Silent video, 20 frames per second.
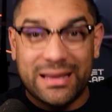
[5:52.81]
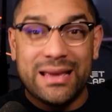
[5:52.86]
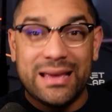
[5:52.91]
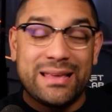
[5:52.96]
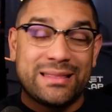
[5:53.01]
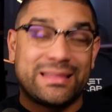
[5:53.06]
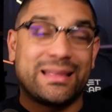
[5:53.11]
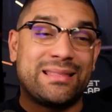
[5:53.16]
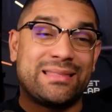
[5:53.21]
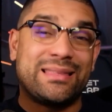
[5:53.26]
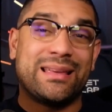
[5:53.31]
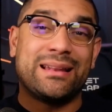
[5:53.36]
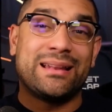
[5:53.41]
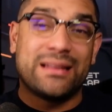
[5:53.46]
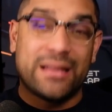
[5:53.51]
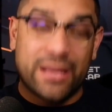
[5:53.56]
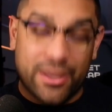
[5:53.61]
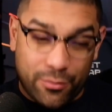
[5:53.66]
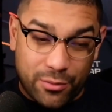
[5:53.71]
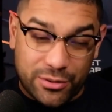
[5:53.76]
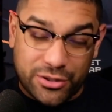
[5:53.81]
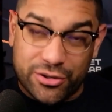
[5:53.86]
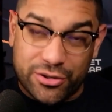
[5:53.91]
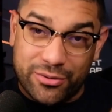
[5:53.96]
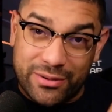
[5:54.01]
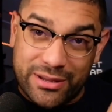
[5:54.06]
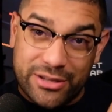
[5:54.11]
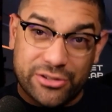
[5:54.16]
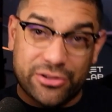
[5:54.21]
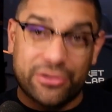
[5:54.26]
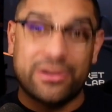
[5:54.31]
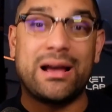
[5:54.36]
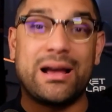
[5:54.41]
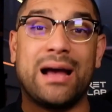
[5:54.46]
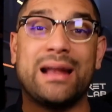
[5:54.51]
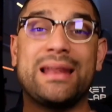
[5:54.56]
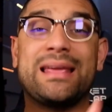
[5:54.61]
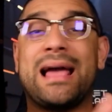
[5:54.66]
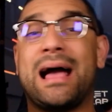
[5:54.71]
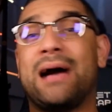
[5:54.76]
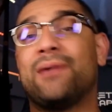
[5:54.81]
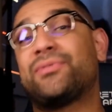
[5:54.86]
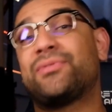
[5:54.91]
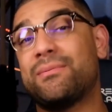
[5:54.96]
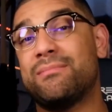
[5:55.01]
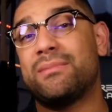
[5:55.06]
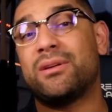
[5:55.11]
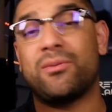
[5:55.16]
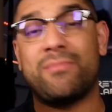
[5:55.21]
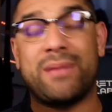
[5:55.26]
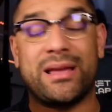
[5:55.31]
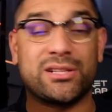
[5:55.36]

that then what you're doing is you're cutting out the middleman.